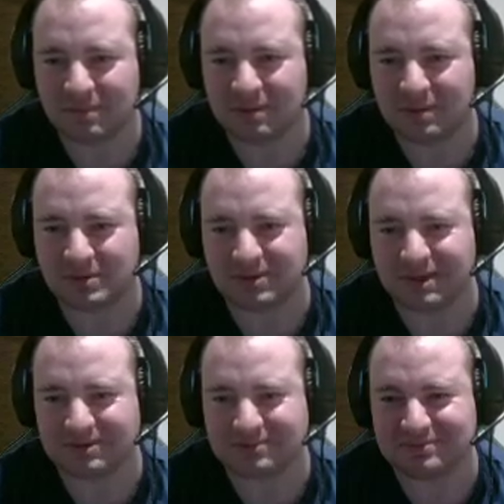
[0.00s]
Also,
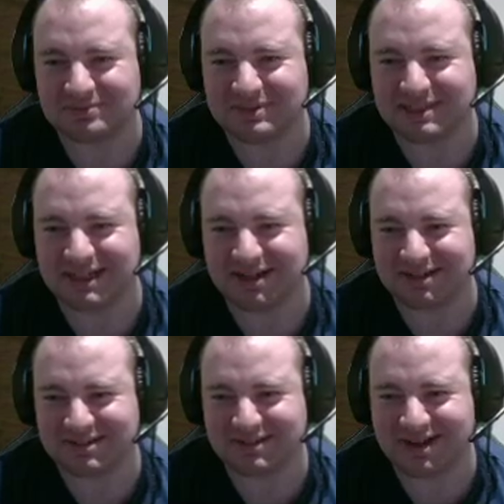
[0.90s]
there's a really hard
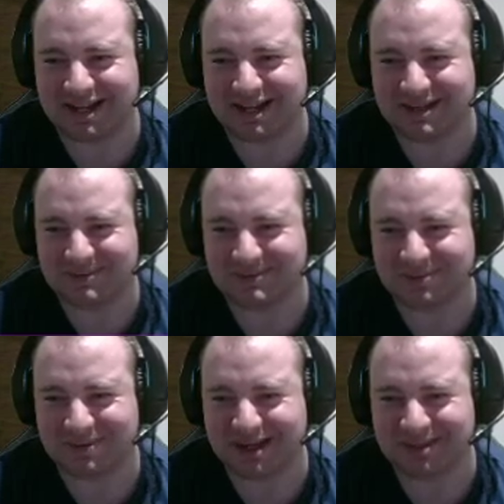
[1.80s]
strat here called the
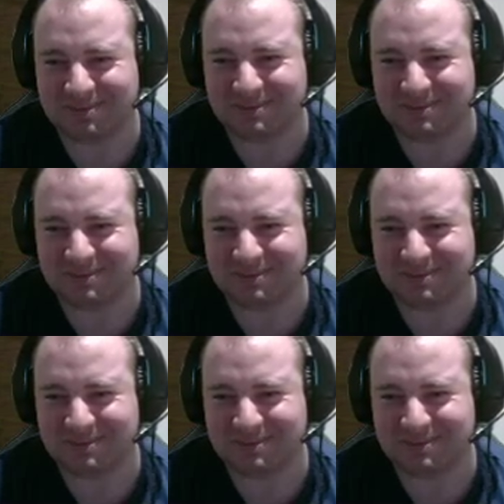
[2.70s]
pipe